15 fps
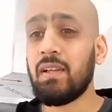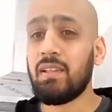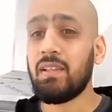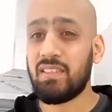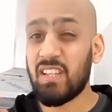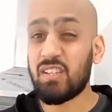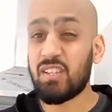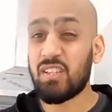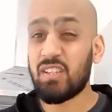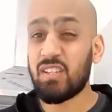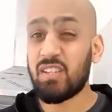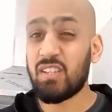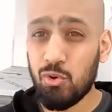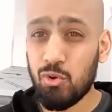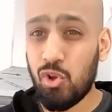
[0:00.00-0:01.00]
This
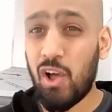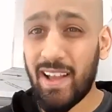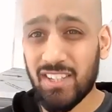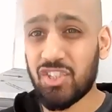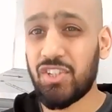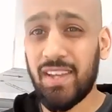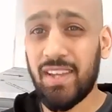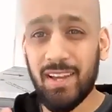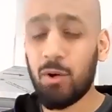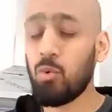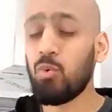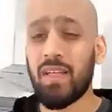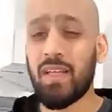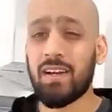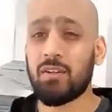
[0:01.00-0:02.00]
video, like, share, all
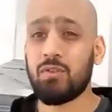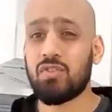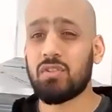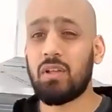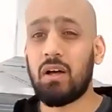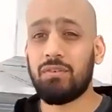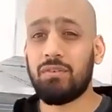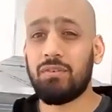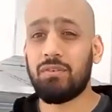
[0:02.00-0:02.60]
that good stuff.